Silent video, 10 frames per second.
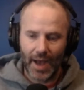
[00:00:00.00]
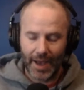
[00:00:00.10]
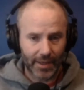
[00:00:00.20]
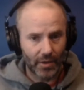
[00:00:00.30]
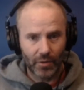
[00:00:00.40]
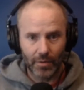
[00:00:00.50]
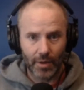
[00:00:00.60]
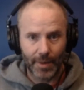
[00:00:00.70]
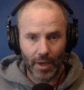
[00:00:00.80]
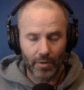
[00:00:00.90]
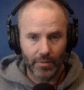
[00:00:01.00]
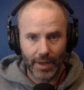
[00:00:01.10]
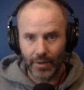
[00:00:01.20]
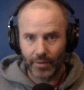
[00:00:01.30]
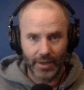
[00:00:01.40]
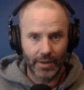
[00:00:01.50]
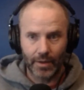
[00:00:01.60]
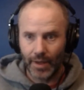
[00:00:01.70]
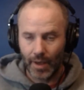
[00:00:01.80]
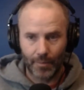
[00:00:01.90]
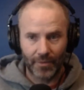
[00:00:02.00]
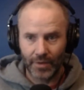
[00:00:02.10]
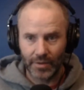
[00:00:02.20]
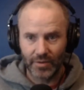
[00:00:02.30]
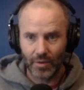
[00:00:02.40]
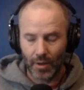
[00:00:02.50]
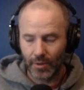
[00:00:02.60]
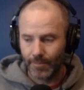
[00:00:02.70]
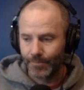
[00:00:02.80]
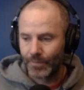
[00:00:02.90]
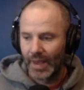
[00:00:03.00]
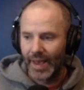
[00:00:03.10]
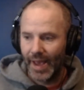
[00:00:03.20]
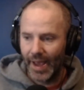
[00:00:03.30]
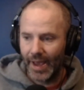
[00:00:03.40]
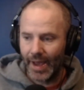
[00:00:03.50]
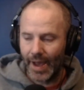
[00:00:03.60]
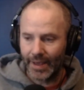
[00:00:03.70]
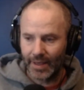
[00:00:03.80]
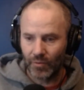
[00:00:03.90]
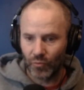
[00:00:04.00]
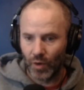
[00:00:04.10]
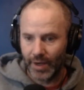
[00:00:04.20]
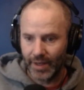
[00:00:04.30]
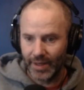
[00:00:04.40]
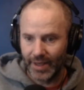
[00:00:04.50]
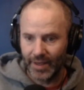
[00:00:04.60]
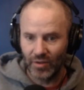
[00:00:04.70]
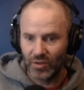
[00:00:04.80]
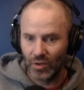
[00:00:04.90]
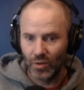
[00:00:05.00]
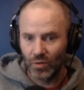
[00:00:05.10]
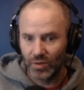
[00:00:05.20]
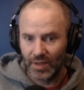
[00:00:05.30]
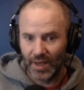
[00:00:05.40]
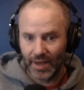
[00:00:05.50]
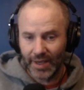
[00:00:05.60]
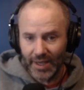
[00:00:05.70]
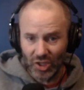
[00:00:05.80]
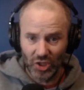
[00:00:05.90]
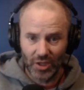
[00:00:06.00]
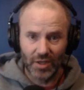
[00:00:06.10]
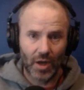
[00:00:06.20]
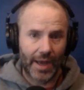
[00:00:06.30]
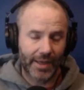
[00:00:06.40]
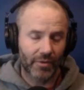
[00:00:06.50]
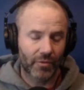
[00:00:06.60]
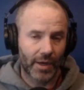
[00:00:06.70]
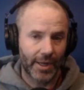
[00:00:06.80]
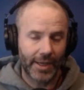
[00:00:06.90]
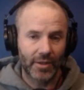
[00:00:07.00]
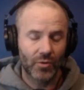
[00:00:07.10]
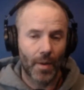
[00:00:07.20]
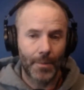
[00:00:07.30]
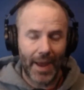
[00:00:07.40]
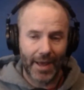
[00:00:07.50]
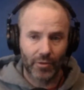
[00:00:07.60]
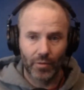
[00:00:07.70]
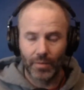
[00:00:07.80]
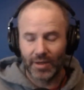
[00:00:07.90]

I can do it on my own. I don't need help of an installer. I can run it into, say, a kitchen. I can run it into a bathroom.